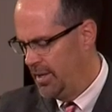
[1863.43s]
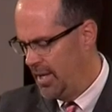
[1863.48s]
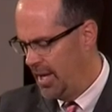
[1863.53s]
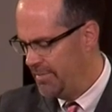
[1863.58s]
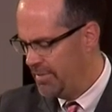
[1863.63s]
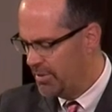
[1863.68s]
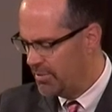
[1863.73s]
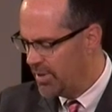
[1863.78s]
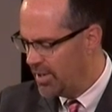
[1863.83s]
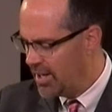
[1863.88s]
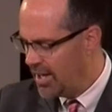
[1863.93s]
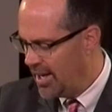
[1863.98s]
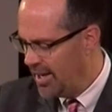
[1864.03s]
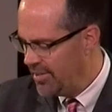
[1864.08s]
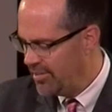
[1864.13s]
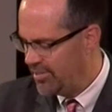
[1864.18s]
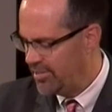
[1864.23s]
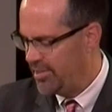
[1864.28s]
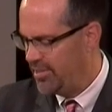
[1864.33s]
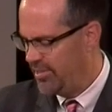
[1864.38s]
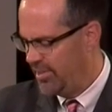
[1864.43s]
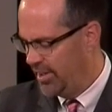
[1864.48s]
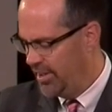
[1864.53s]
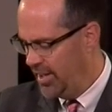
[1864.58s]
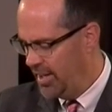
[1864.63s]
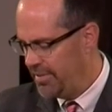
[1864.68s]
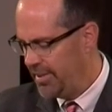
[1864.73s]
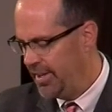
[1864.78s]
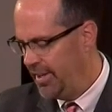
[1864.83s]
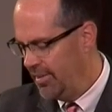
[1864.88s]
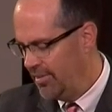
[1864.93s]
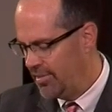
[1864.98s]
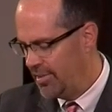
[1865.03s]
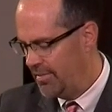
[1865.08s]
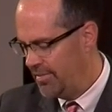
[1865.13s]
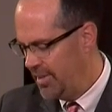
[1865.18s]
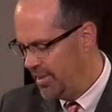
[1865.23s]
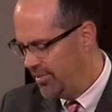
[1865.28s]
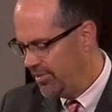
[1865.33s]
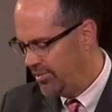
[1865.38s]
Have you realized the
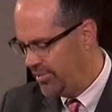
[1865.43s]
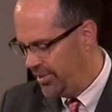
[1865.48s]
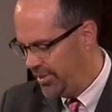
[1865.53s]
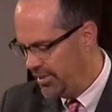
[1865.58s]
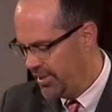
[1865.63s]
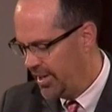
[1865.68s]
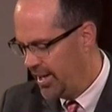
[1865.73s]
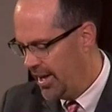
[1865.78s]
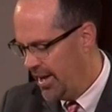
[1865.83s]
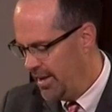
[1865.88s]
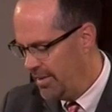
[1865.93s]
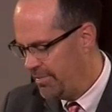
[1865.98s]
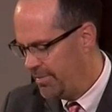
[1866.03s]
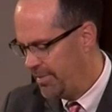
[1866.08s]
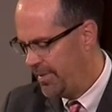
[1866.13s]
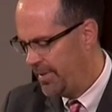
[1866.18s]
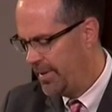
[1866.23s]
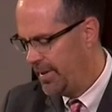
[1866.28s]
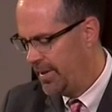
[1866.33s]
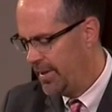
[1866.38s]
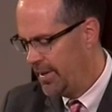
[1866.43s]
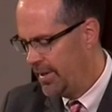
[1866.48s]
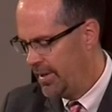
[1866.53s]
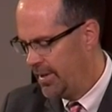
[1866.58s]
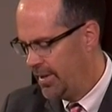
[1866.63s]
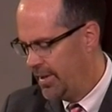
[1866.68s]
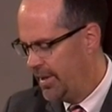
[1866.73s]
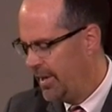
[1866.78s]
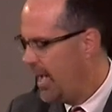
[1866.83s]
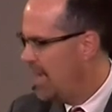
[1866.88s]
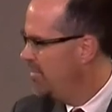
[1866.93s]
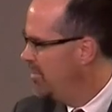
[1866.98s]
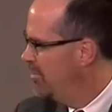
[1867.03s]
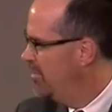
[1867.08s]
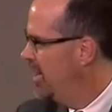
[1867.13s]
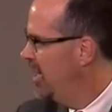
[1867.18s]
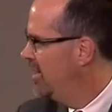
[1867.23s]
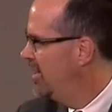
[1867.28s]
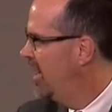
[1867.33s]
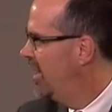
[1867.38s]
significance of this to your life? Have you
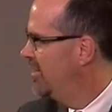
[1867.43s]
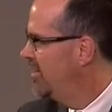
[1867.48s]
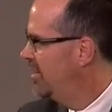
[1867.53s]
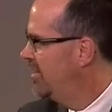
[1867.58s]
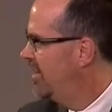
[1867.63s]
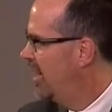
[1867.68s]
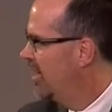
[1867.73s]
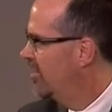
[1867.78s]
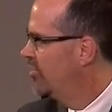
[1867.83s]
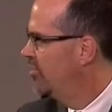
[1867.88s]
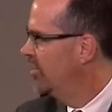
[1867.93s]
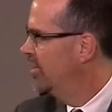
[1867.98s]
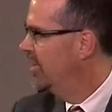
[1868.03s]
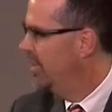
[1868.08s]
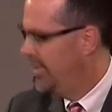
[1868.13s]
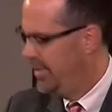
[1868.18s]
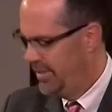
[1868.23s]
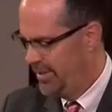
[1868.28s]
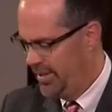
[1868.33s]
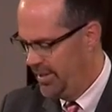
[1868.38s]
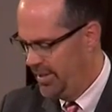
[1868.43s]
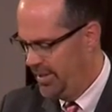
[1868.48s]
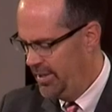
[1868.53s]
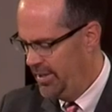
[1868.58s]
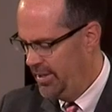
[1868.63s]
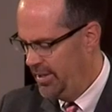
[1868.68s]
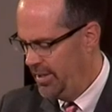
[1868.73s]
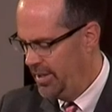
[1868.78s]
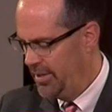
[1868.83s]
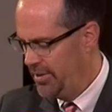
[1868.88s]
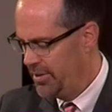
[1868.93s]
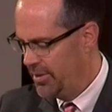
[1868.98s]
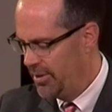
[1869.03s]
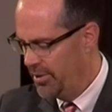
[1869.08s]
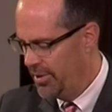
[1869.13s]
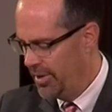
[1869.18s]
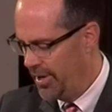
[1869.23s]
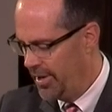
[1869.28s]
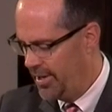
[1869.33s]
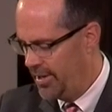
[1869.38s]
made that deduction in your
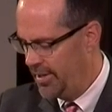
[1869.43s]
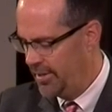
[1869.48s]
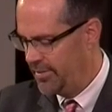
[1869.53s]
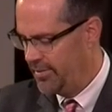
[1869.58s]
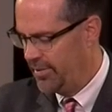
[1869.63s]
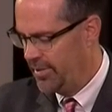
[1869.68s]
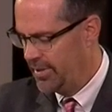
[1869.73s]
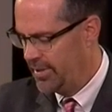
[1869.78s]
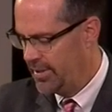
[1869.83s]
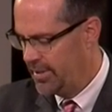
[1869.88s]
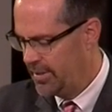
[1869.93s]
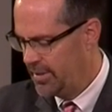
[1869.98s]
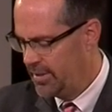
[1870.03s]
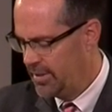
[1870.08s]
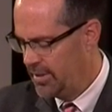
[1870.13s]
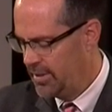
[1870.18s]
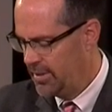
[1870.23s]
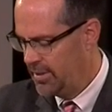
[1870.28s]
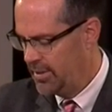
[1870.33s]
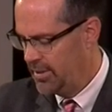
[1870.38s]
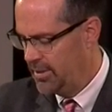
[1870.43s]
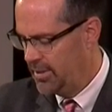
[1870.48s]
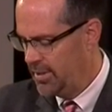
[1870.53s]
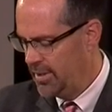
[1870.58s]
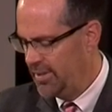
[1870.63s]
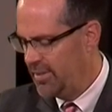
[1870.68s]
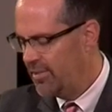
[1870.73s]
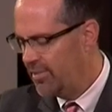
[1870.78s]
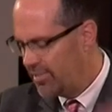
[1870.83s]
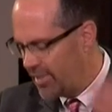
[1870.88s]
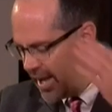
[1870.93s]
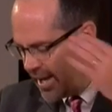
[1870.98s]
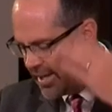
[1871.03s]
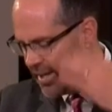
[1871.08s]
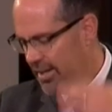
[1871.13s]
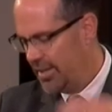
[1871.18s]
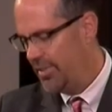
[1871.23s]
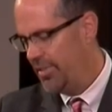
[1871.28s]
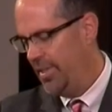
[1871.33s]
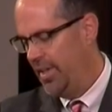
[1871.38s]
own heart? And the
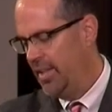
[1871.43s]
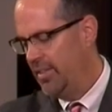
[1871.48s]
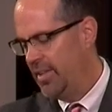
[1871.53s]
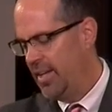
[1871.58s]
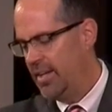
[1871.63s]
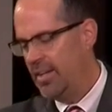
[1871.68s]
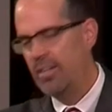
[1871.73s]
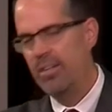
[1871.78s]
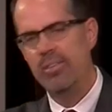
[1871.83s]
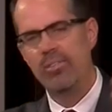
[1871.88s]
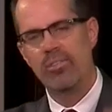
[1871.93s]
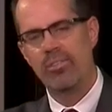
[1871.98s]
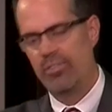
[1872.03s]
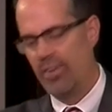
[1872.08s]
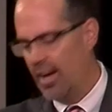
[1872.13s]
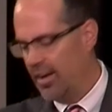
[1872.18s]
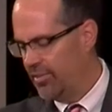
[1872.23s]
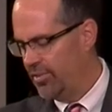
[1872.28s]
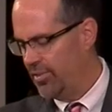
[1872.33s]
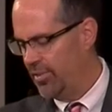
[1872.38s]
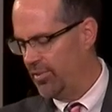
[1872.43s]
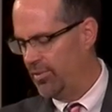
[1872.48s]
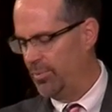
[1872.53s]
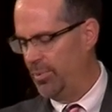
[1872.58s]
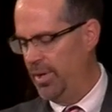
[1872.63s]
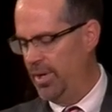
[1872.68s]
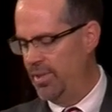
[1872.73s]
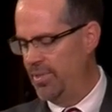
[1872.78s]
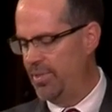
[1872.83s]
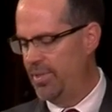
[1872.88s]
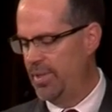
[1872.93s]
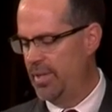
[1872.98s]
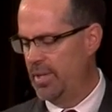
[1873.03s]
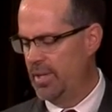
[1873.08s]
second thing that it instructs us with